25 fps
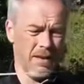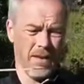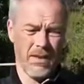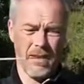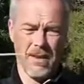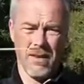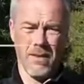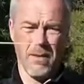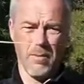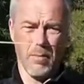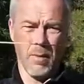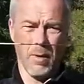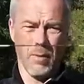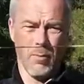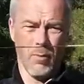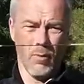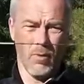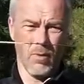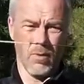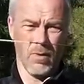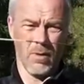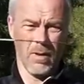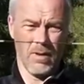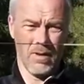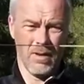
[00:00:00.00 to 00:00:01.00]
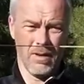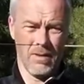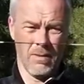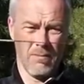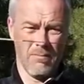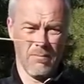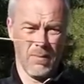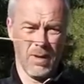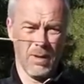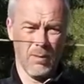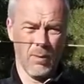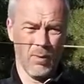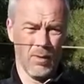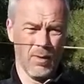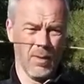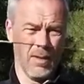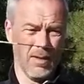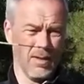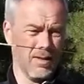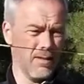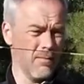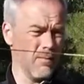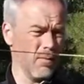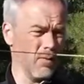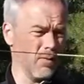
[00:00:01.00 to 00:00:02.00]
and then the Ming Moon. Ming Moon
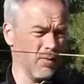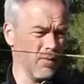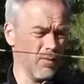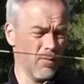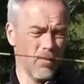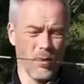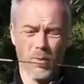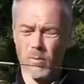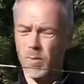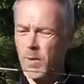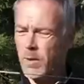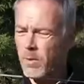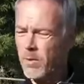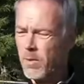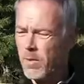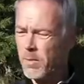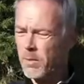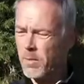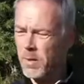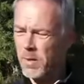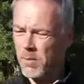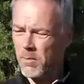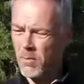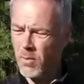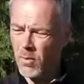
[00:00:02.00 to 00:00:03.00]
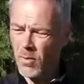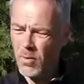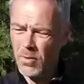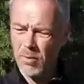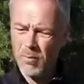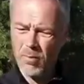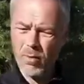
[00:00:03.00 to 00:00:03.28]
is the most wobbly one, but more